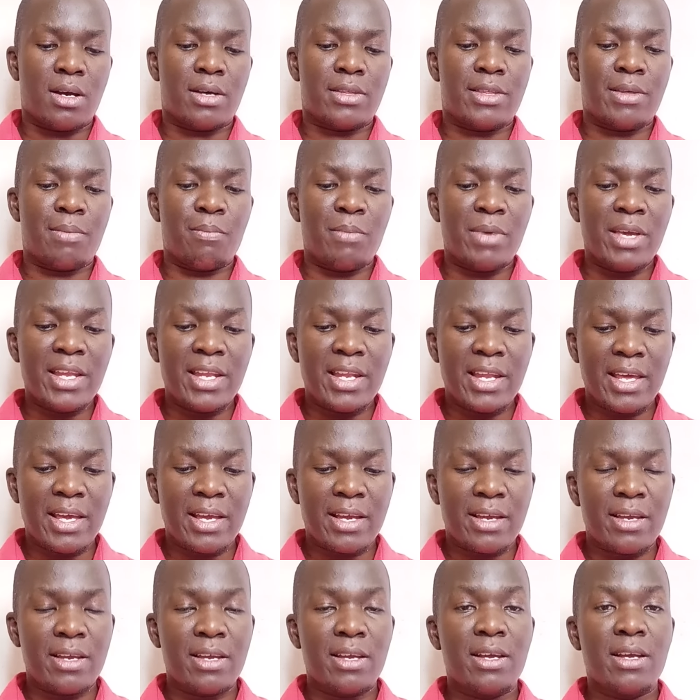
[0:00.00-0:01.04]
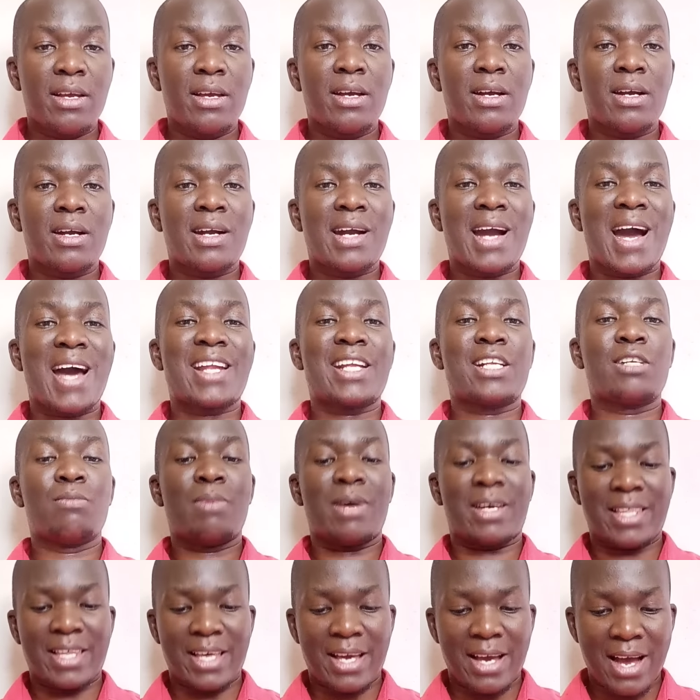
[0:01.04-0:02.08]
the meaning carried
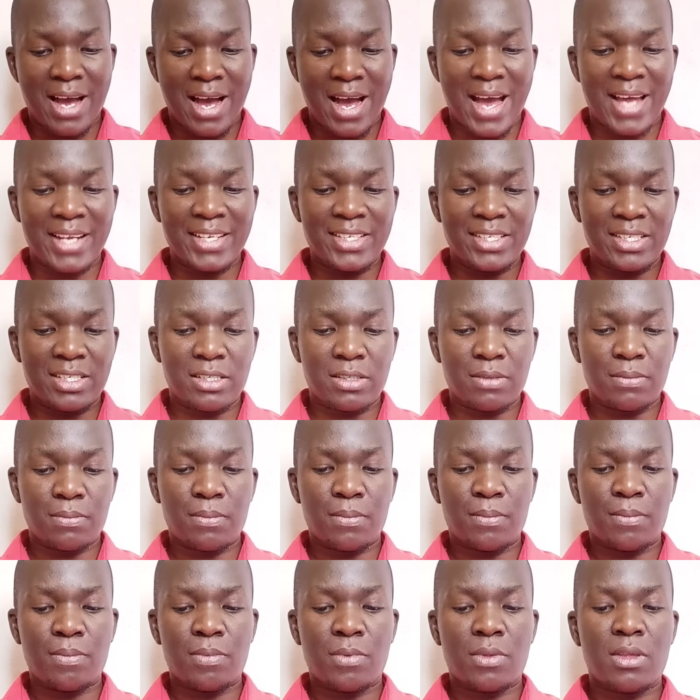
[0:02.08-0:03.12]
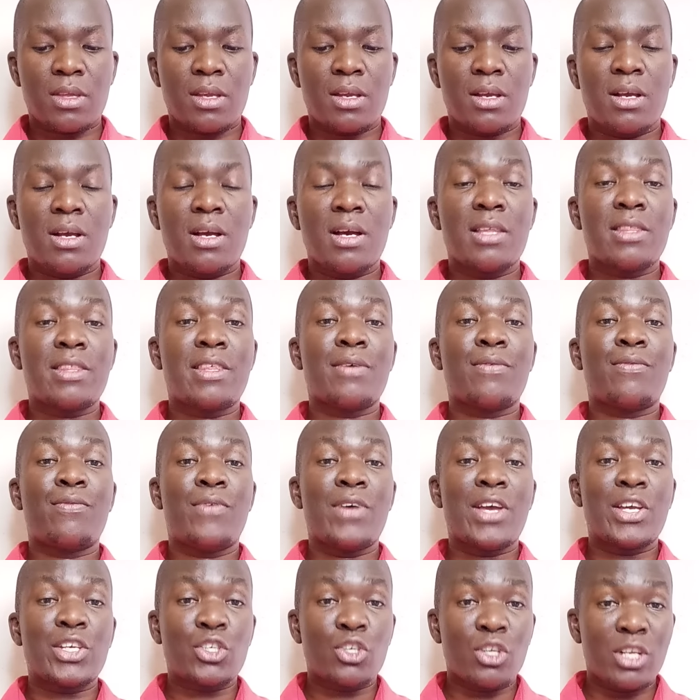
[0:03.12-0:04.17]
by the hands, the
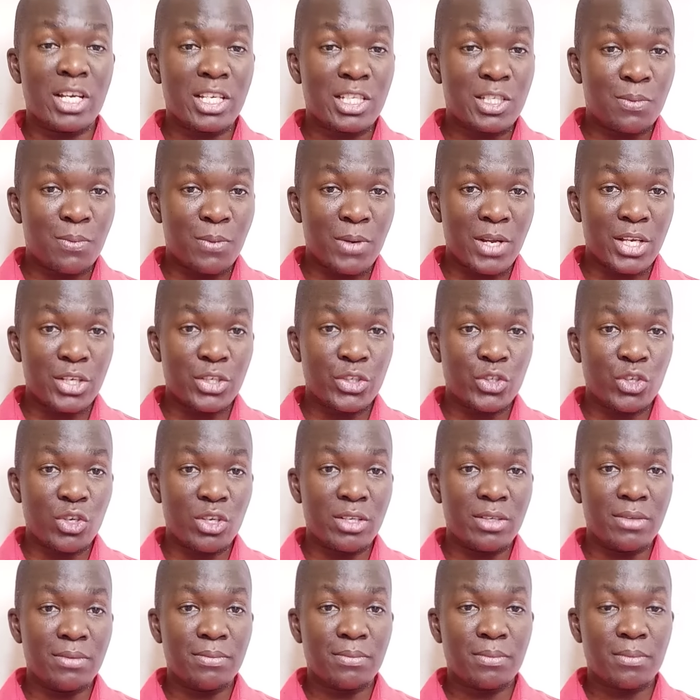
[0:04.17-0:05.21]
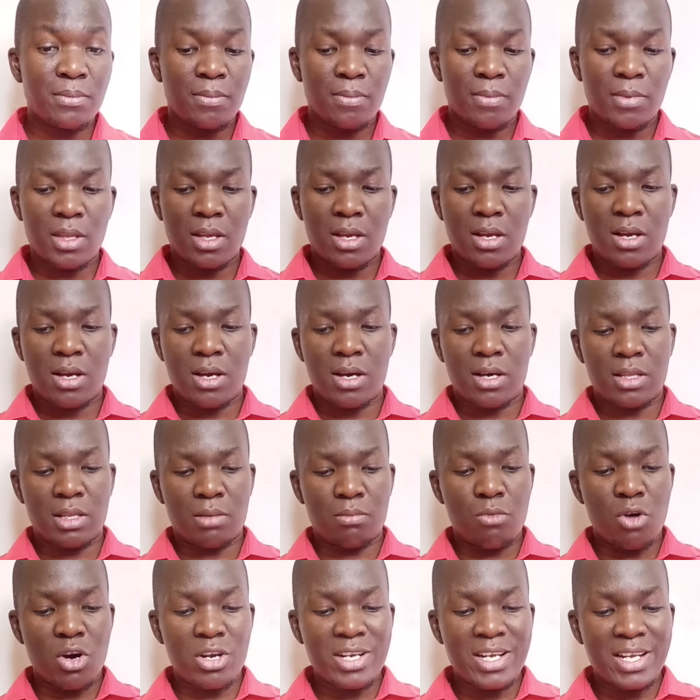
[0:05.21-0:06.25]
facial expression, the
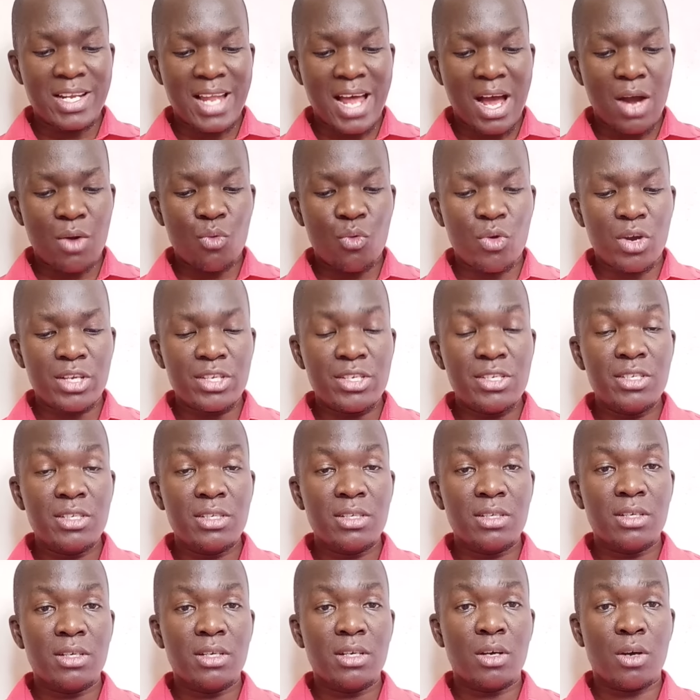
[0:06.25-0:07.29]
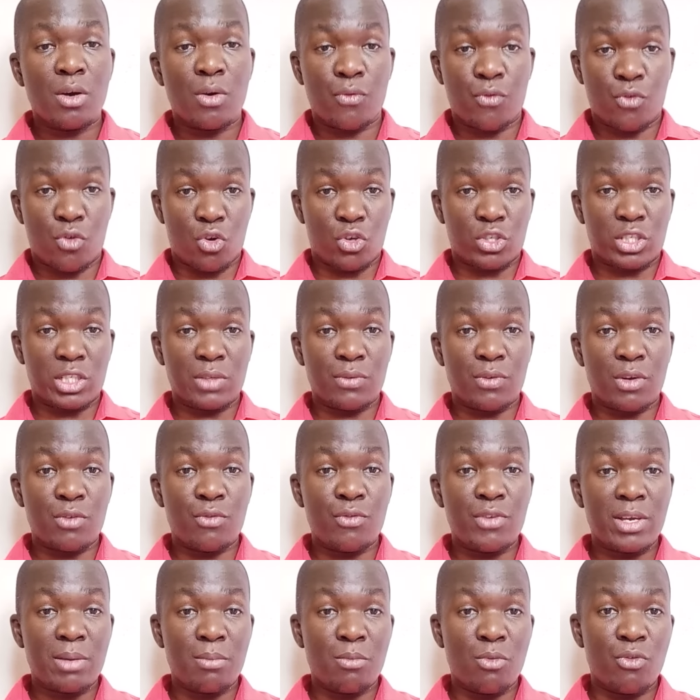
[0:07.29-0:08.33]
body language, of course
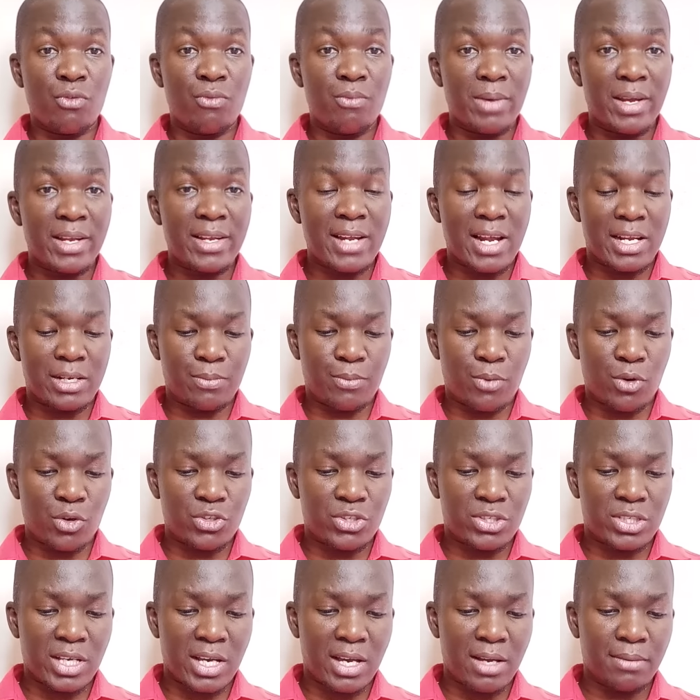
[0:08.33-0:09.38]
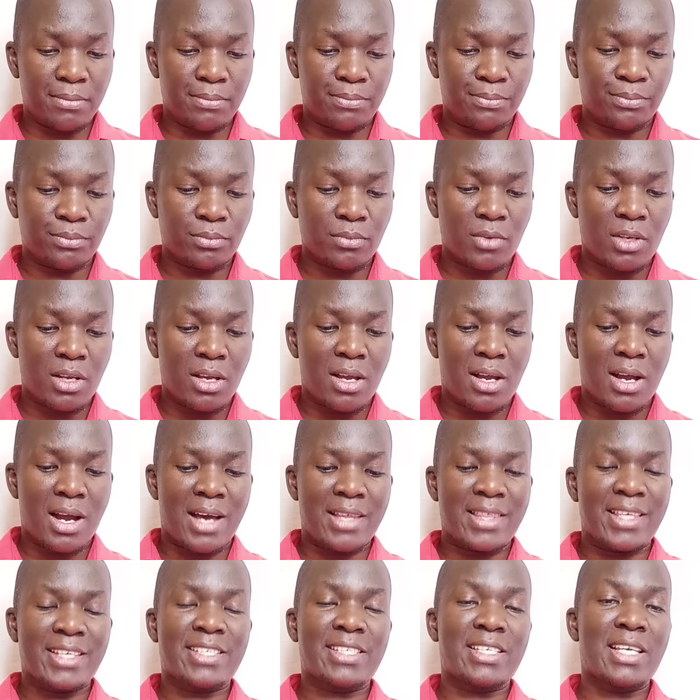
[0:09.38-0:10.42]
involving movement and posture.
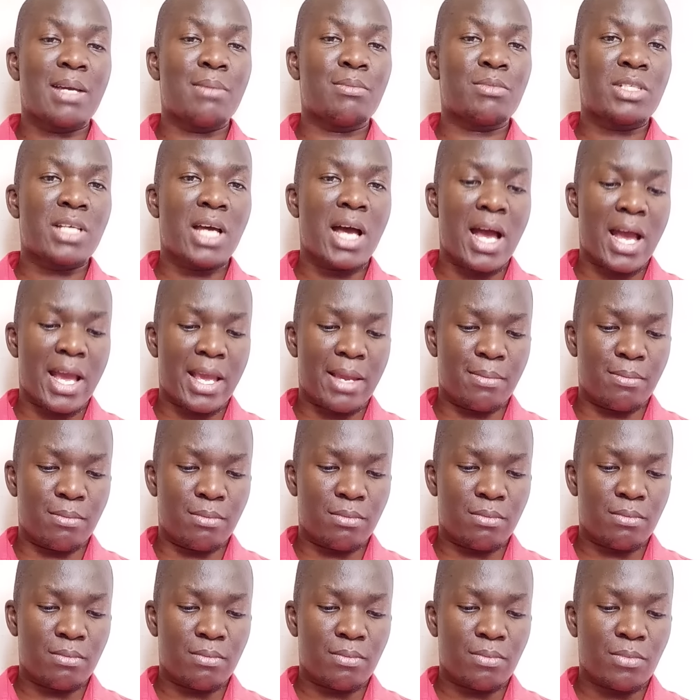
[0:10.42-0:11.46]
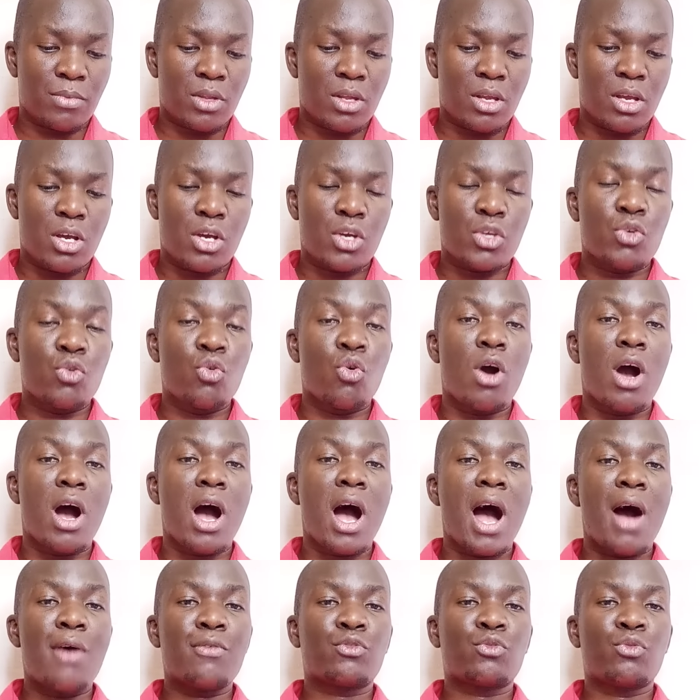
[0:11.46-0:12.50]
At the same time, you
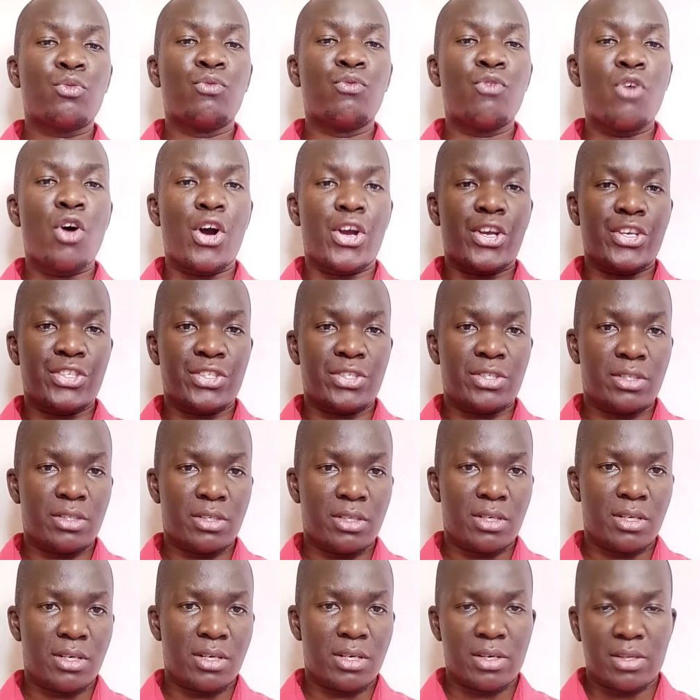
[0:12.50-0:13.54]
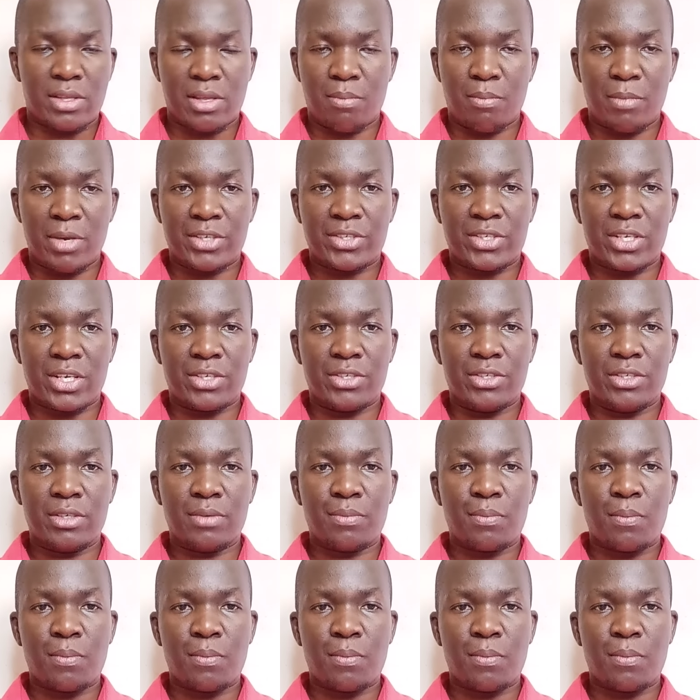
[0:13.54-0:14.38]
have to voice the message.